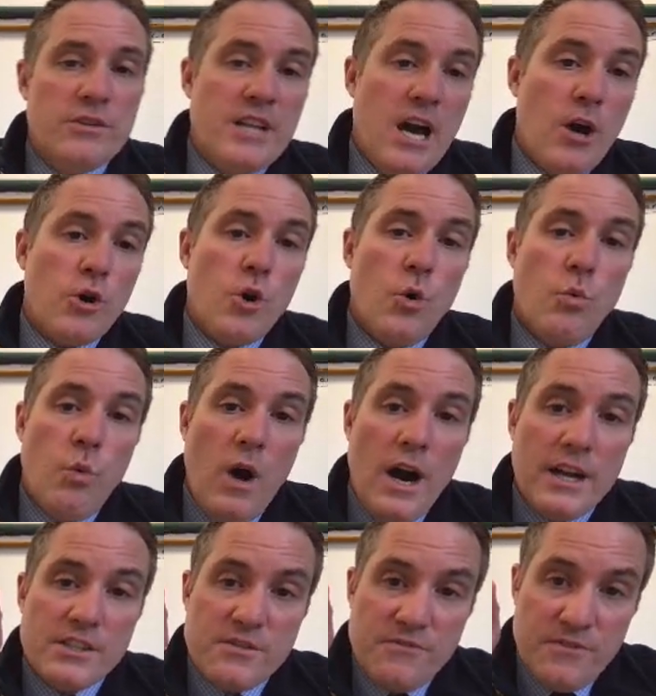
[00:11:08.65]
now go
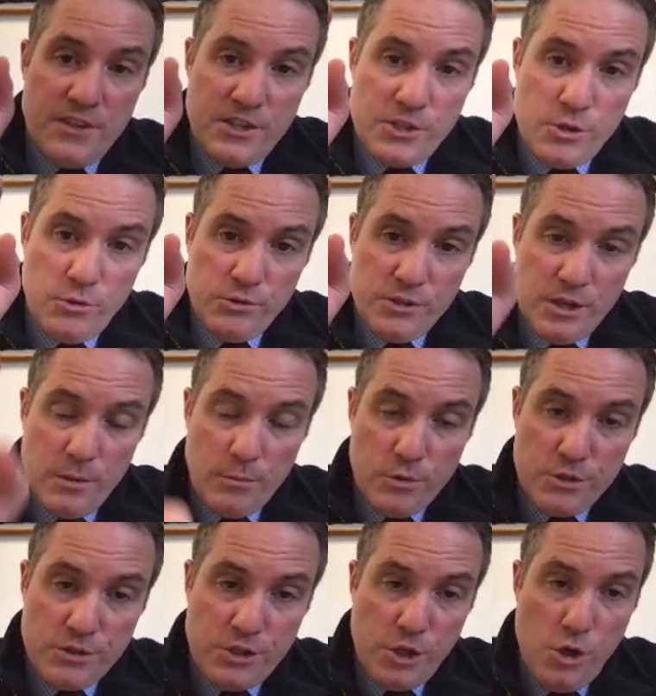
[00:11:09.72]
watch video number
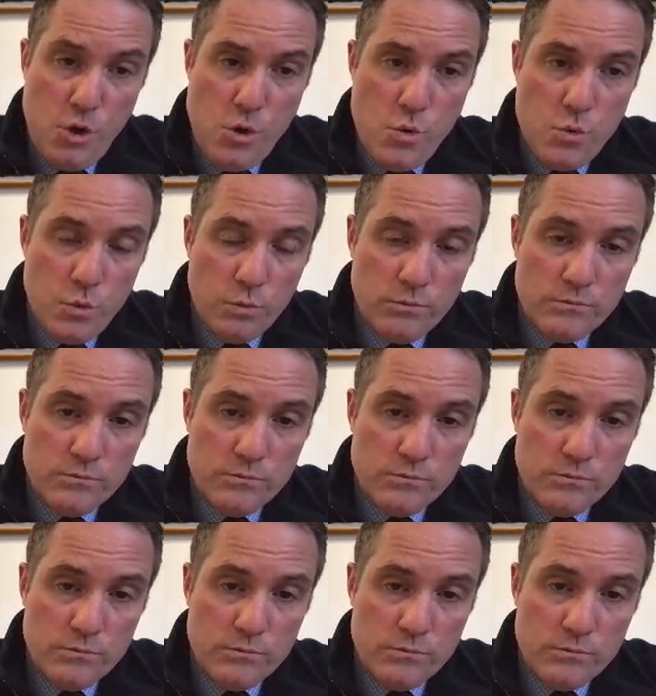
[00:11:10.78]
2.